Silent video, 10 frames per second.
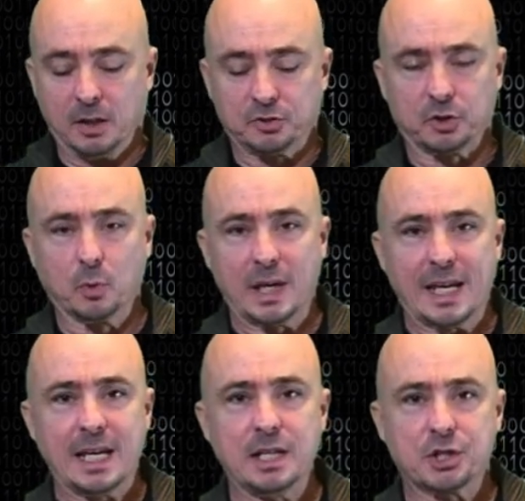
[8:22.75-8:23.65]
So
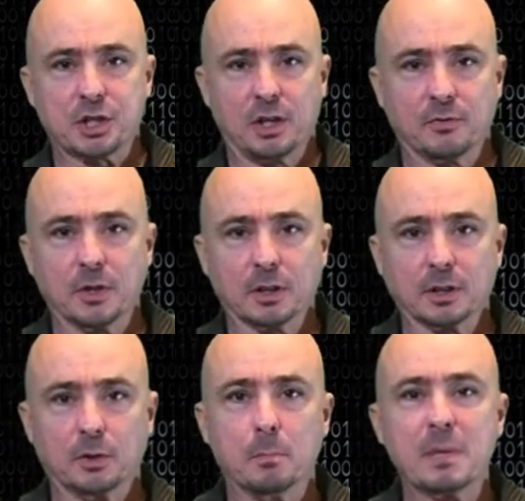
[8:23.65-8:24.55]
each of the
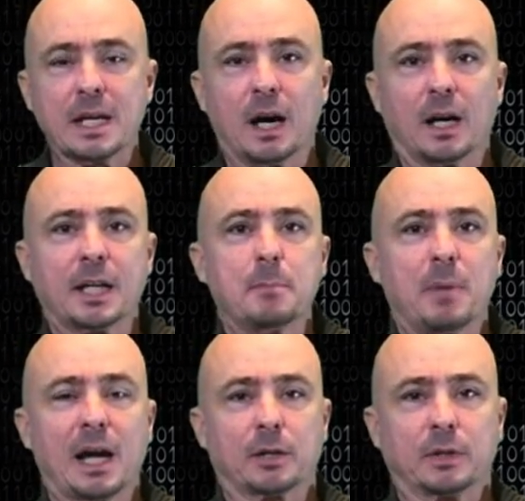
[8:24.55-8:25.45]
little Miady
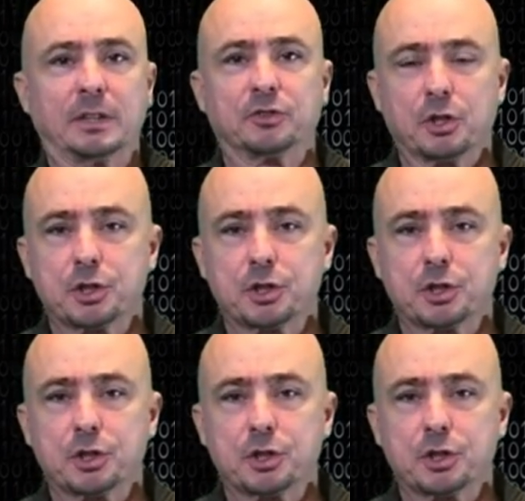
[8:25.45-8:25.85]
batteries